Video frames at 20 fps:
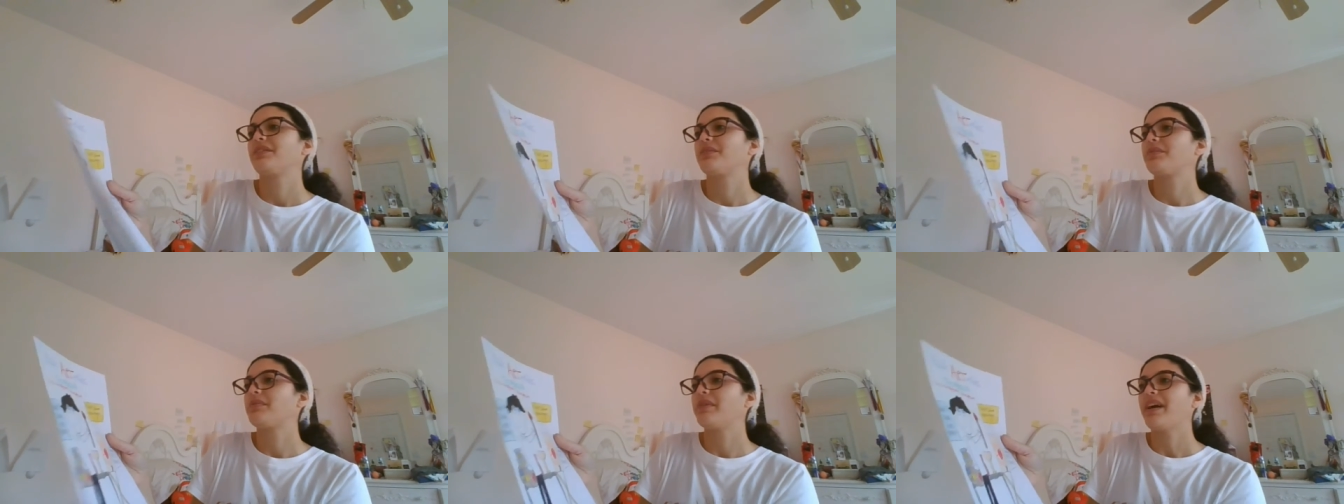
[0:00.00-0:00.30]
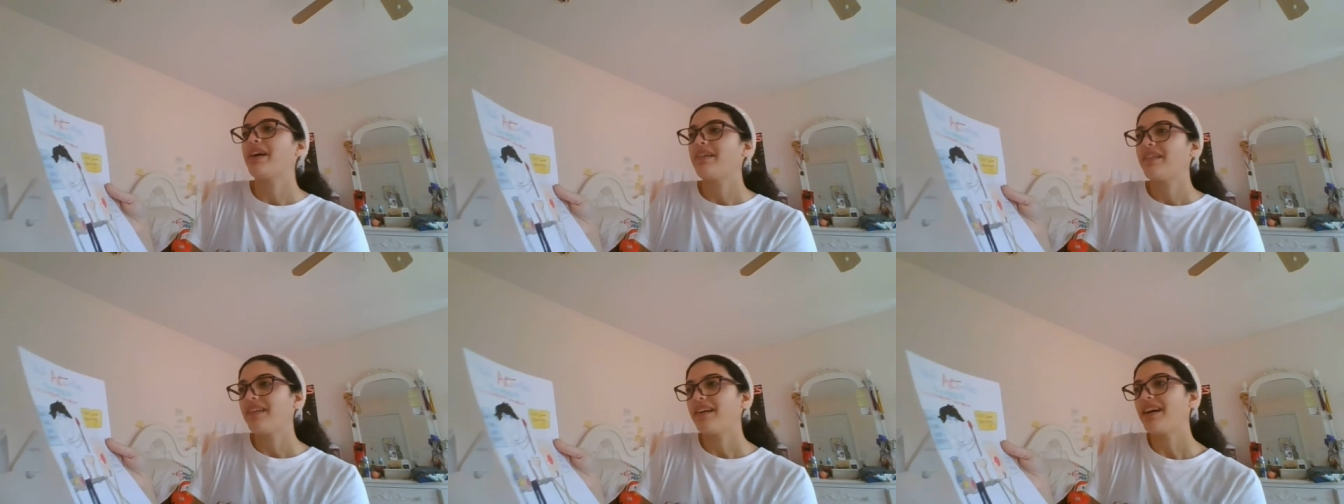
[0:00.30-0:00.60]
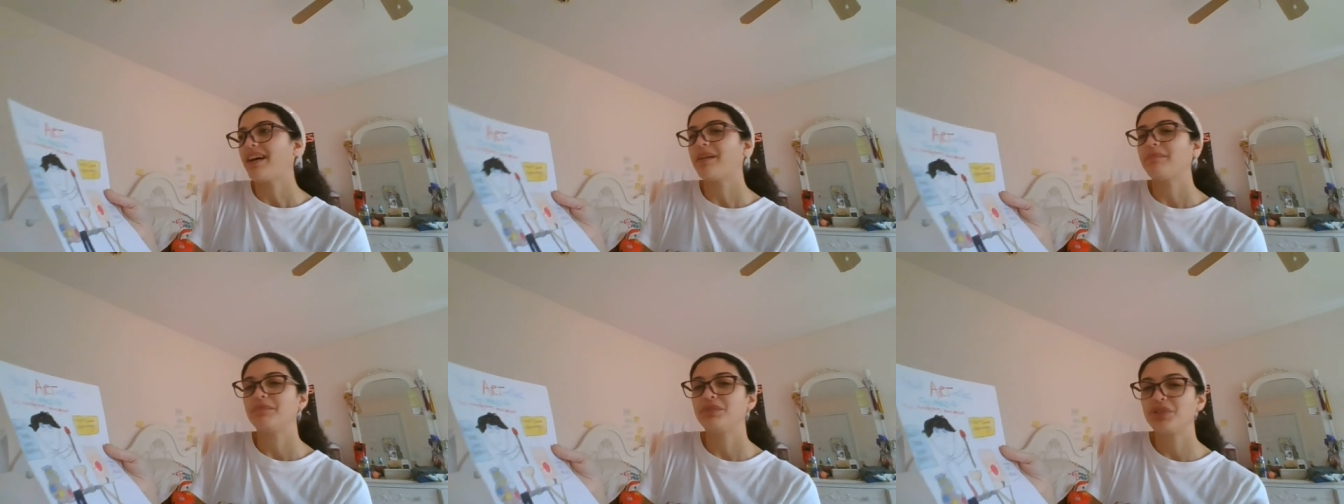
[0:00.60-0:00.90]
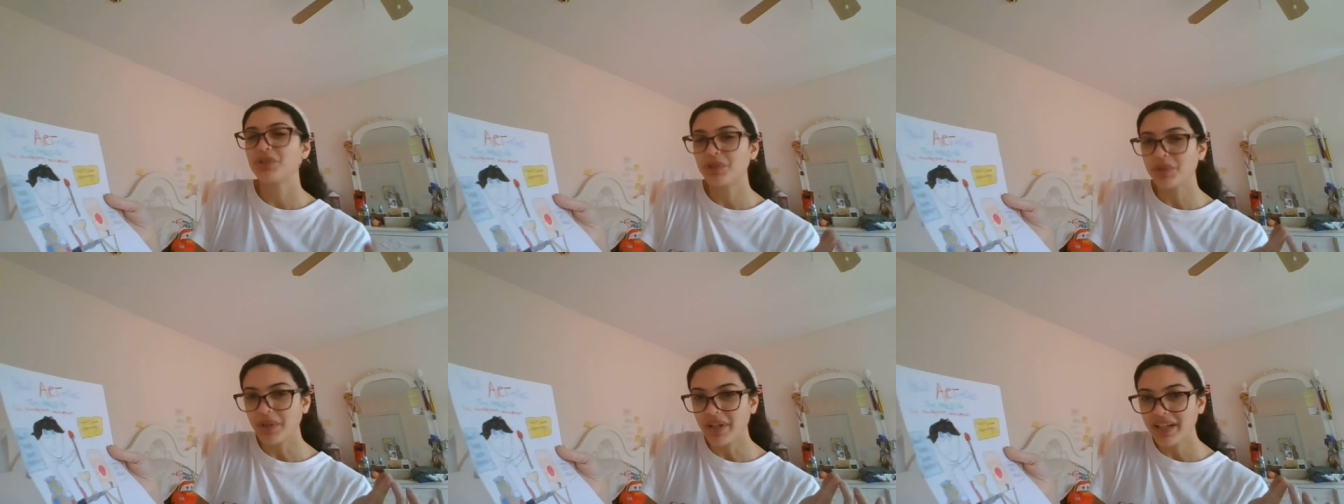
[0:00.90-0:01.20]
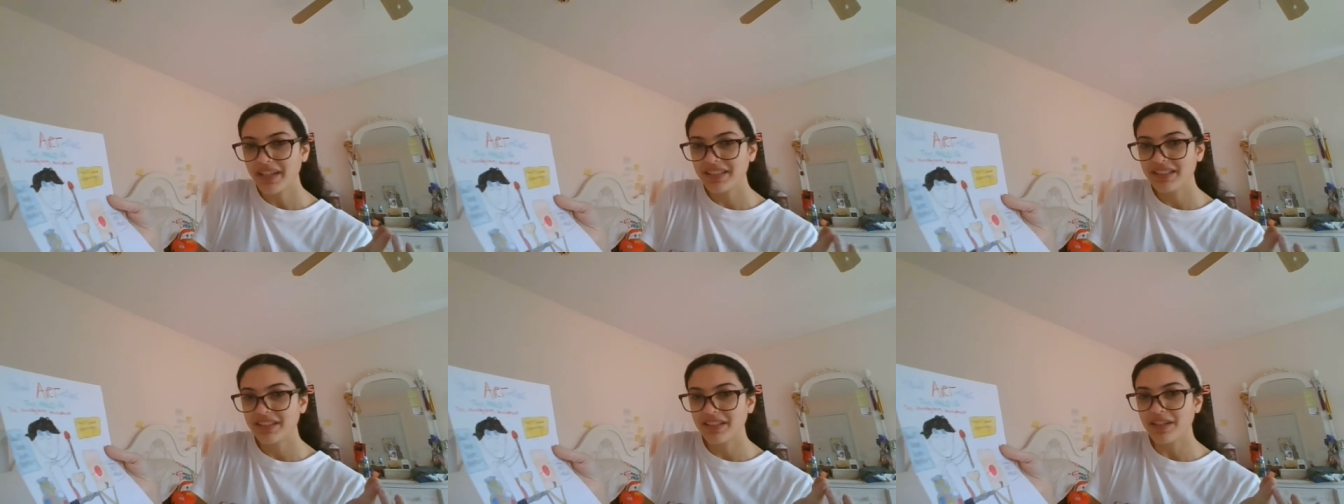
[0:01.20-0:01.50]
Crap. I'm
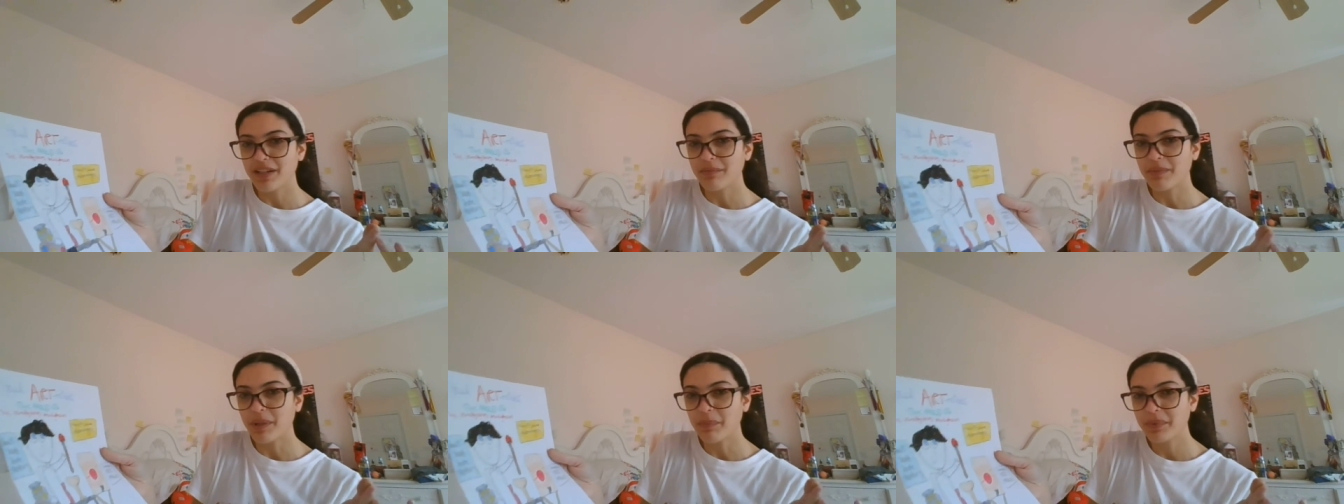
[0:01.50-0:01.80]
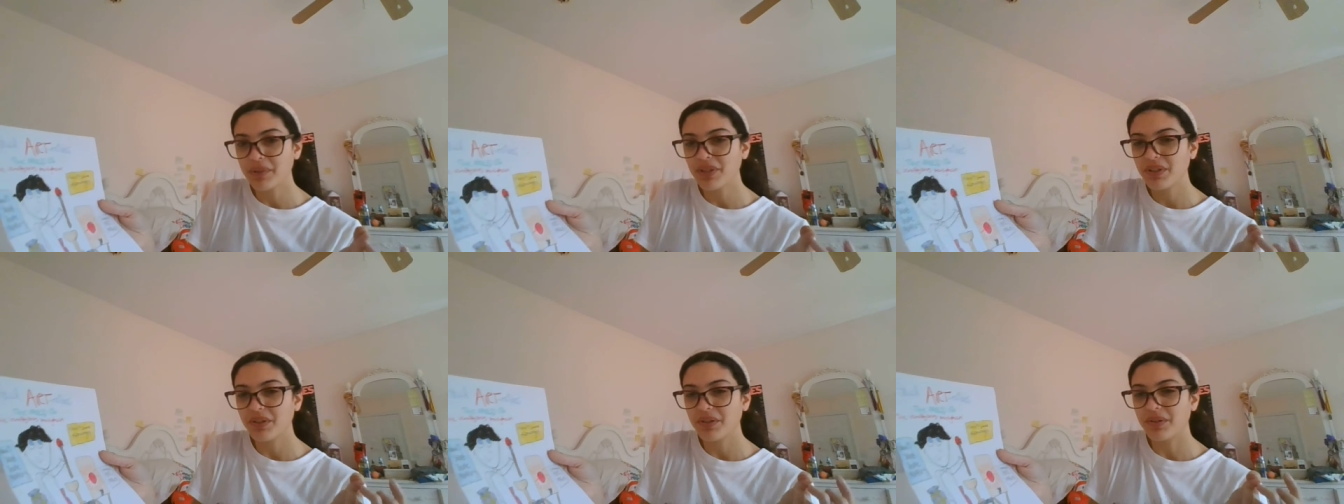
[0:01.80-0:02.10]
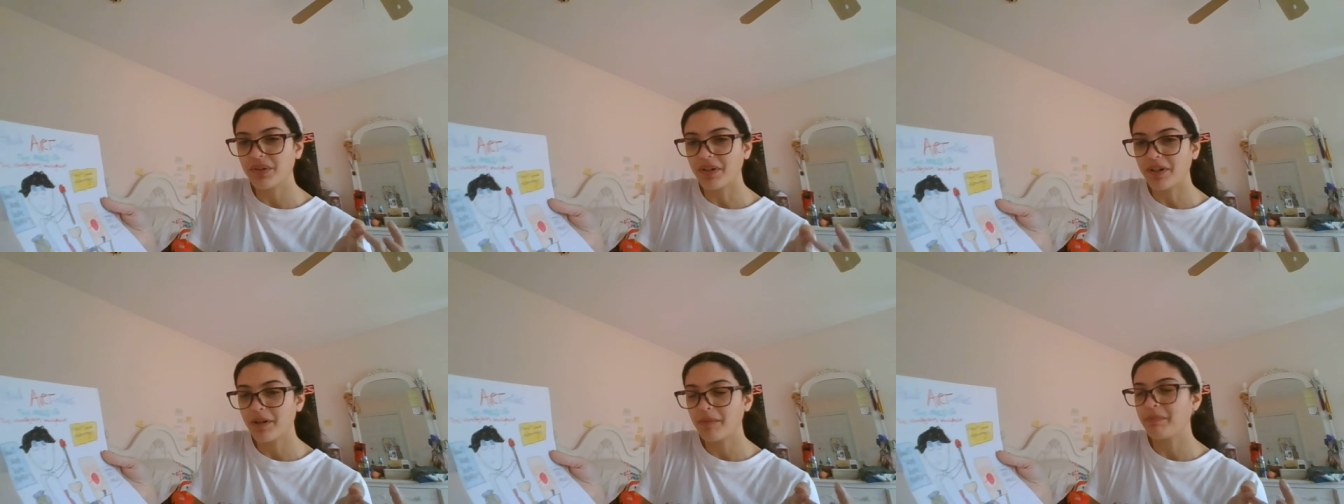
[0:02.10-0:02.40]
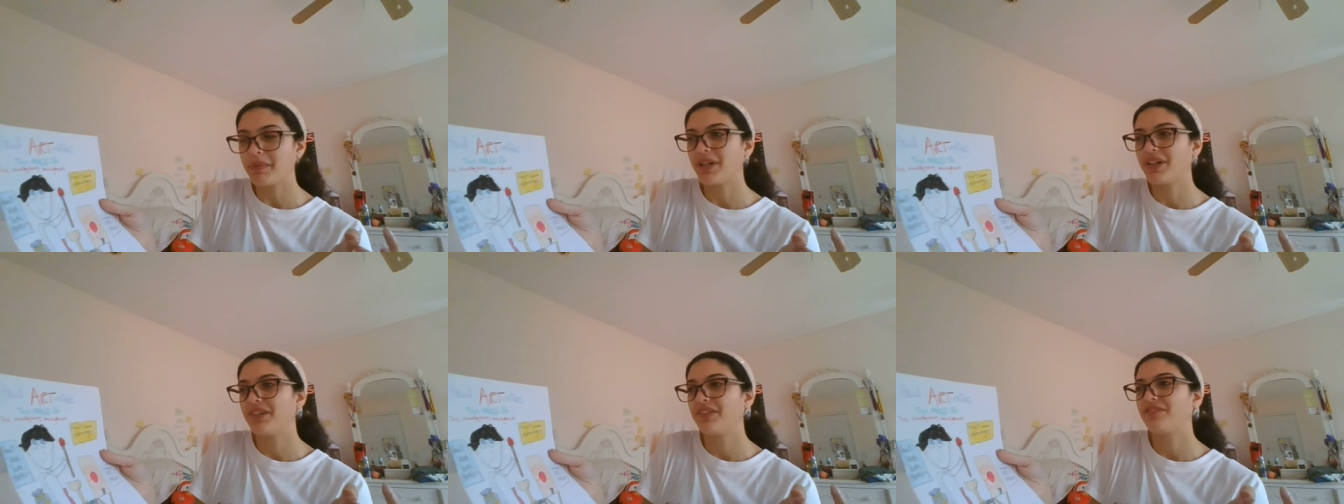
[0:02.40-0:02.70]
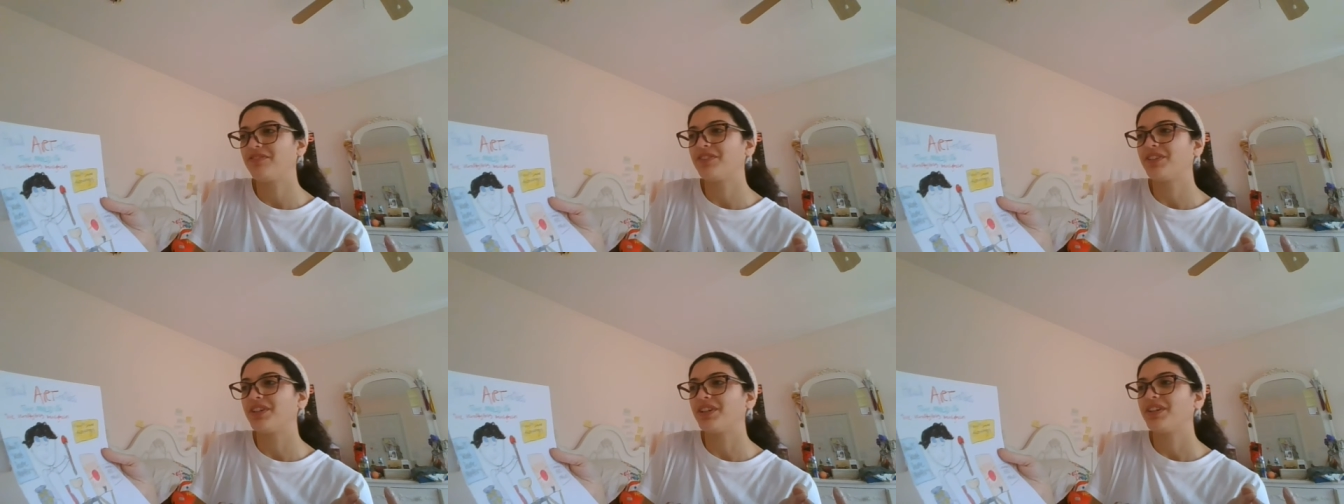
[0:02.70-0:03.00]
trying to come up with a good art
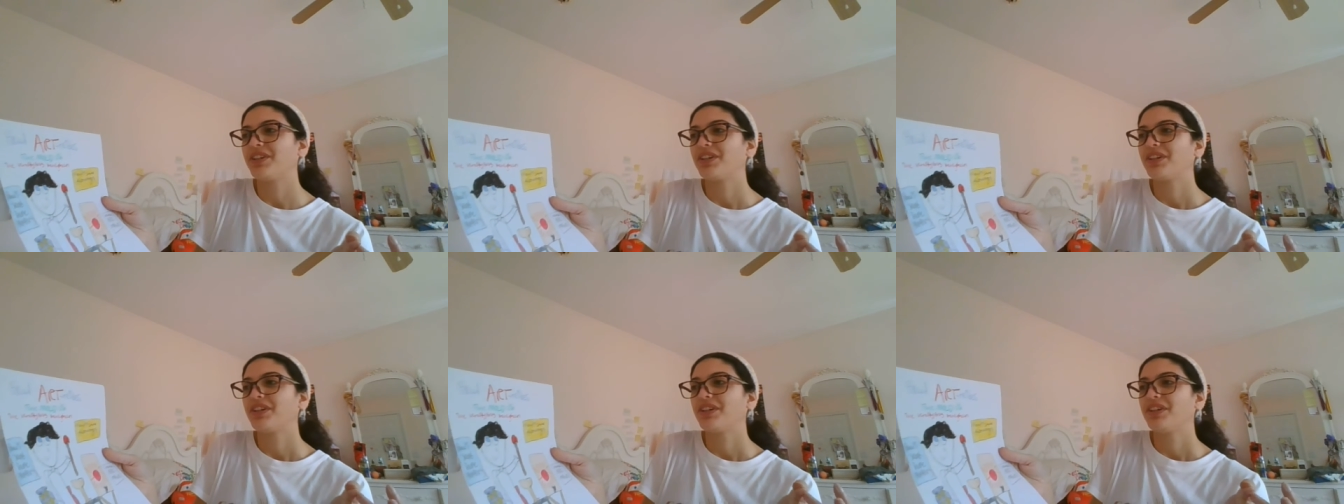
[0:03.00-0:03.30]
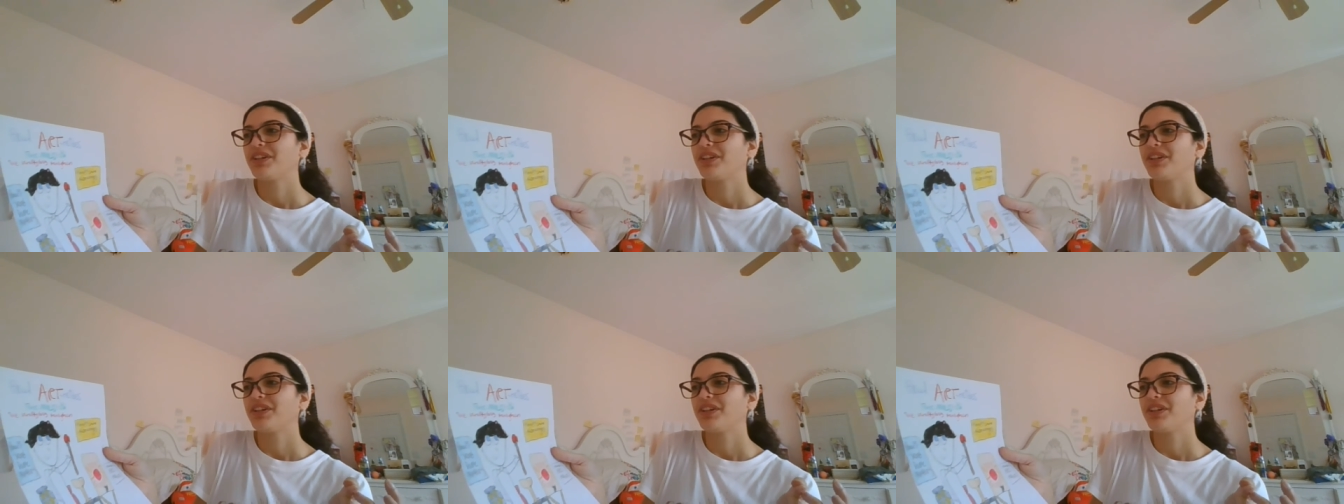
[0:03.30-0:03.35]
pun for